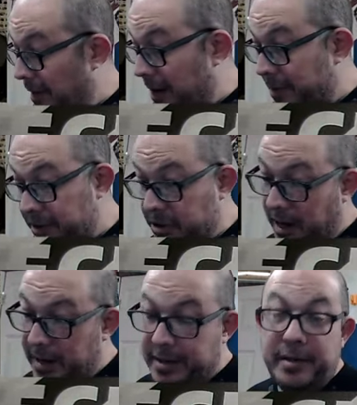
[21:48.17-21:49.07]
I'm
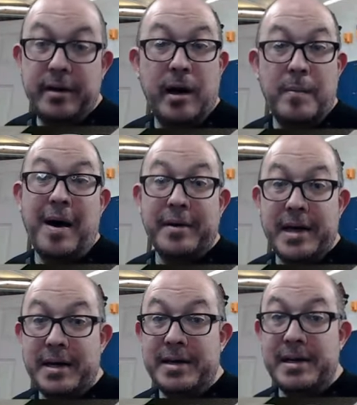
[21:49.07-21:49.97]
excited about
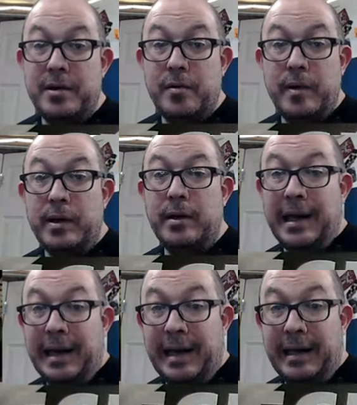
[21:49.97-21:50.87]
getting into it
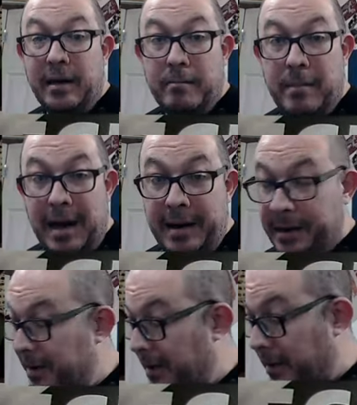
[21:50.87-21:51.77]
and modding
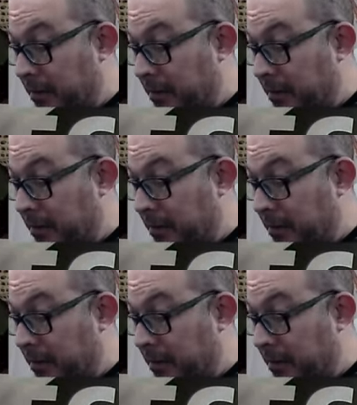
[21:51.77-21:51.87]
it and